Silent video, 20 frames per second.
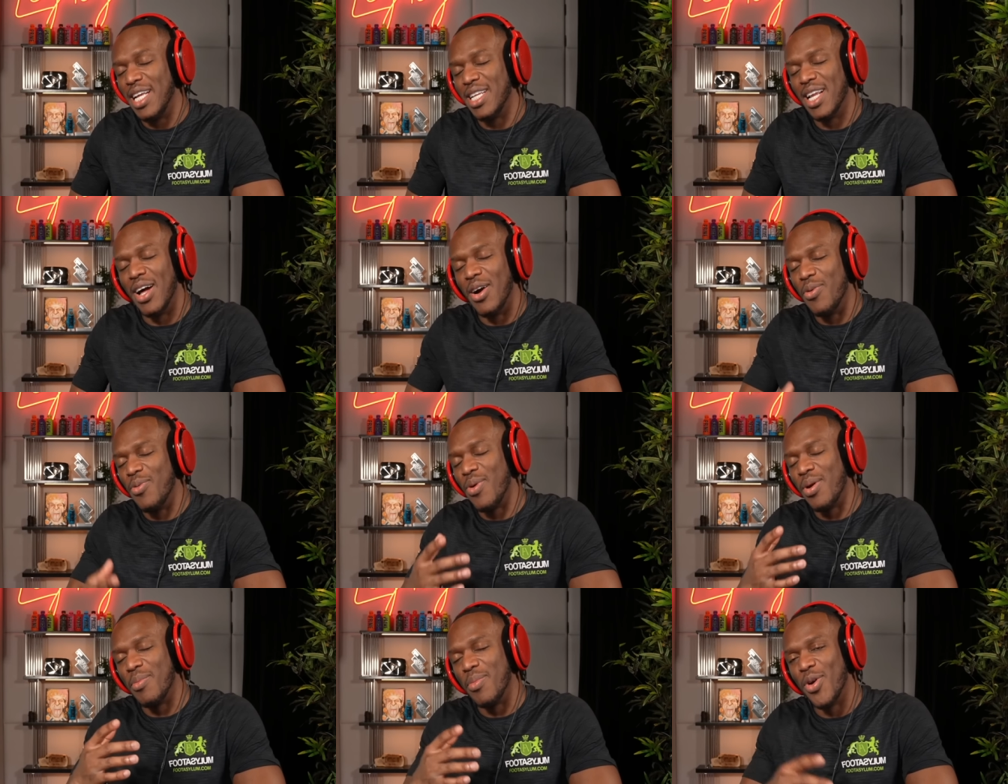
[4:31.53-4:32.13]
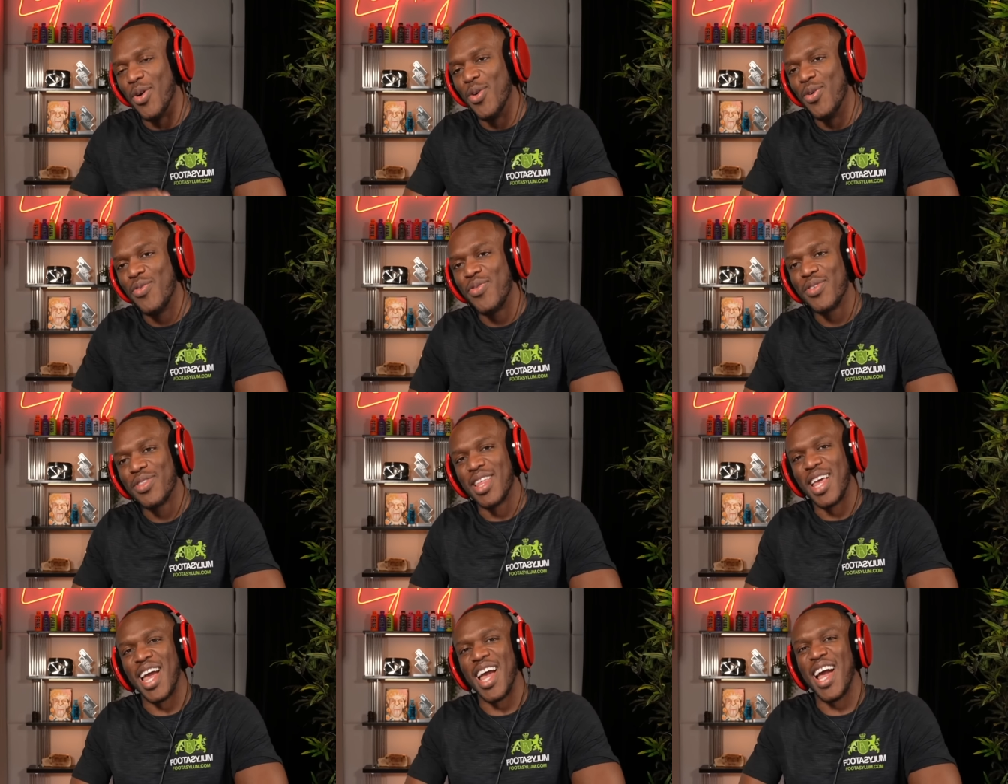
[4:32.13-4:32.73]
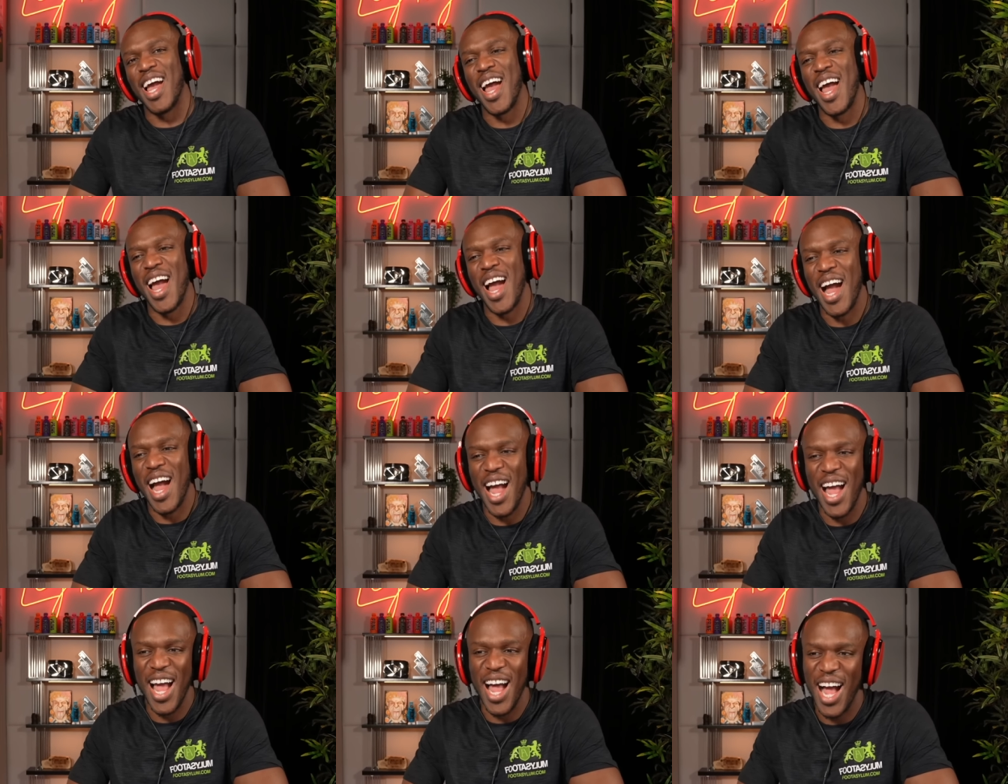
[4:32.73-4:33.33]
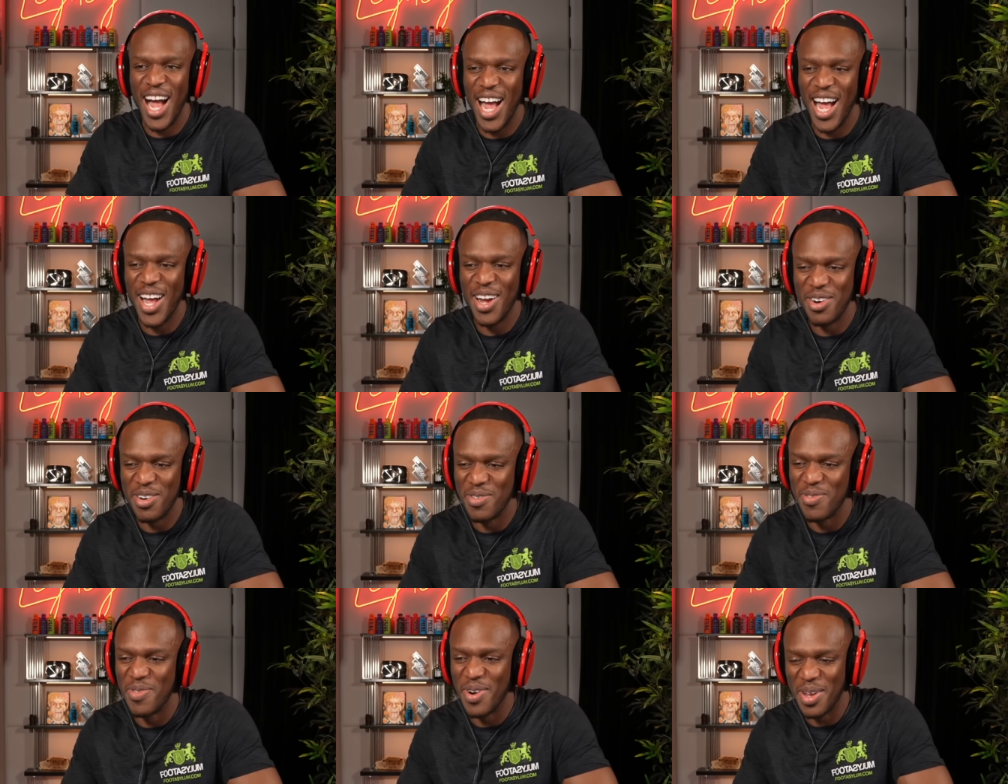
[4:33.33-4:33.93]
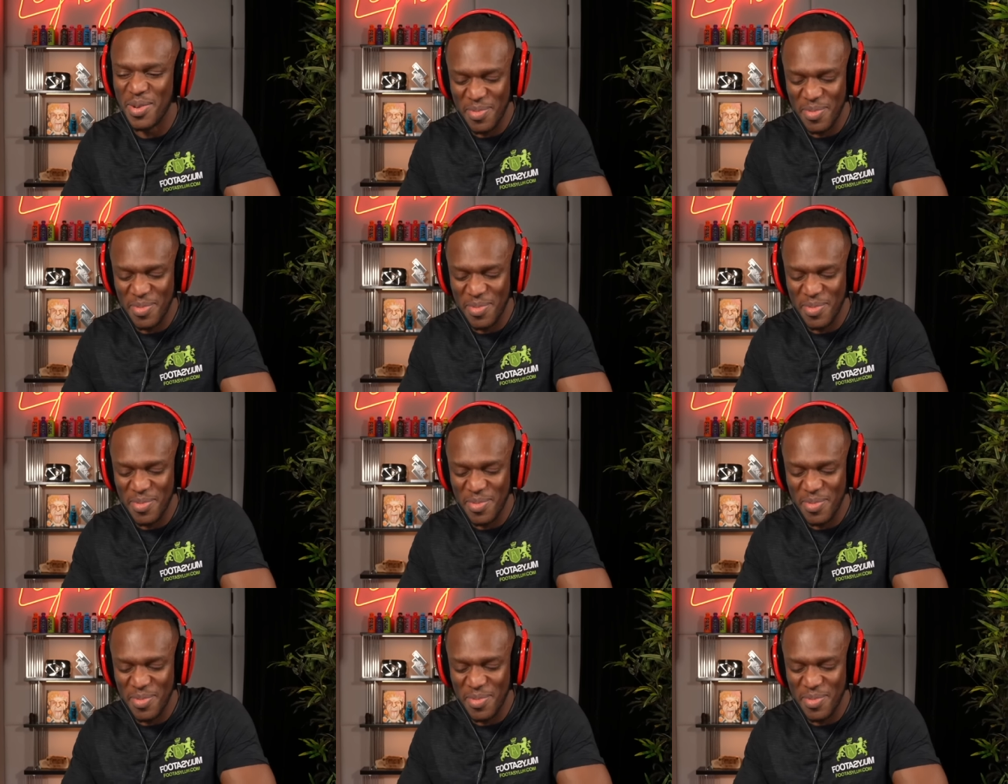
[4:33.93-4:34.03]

look, we move. We